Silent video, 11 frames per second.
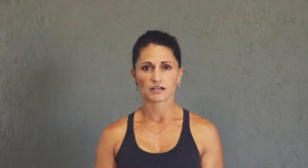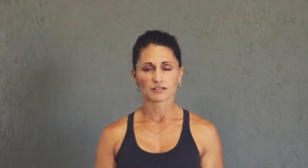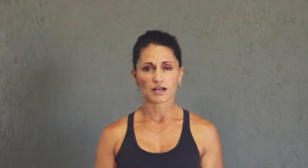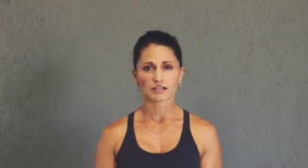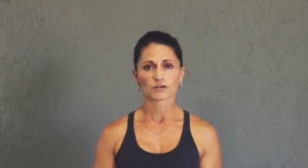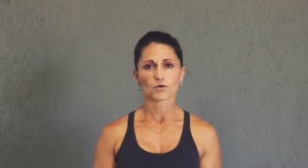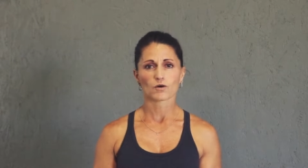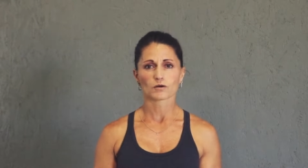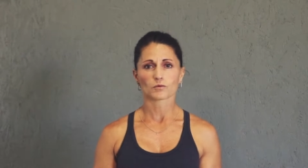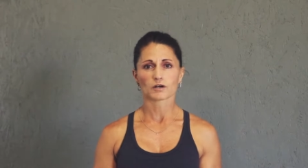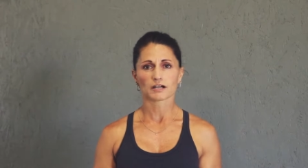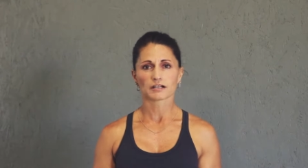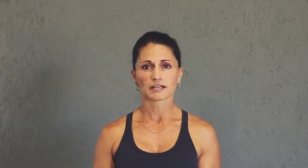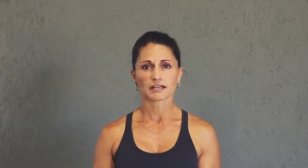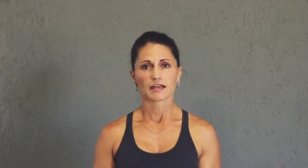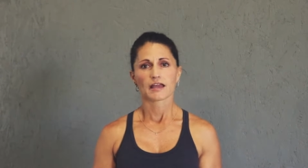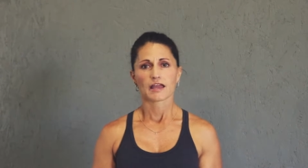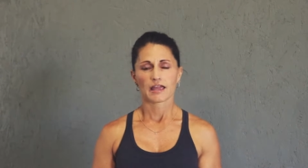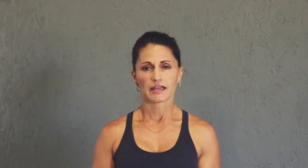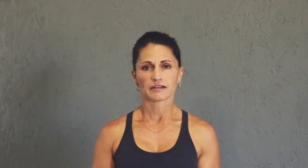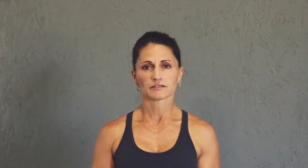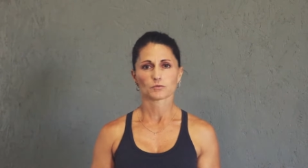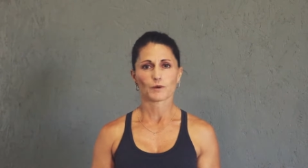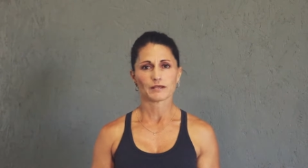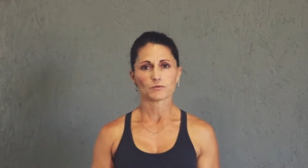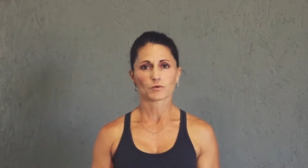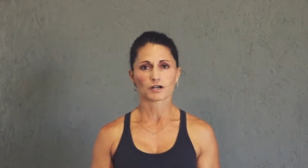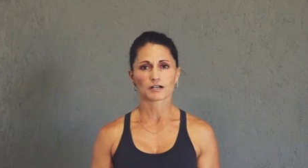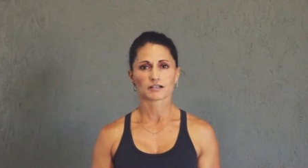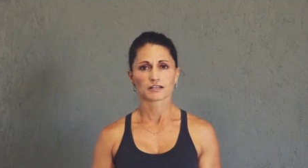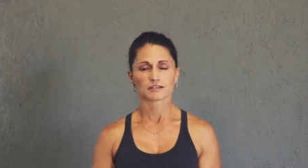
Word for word: a lot of core work, and weight work.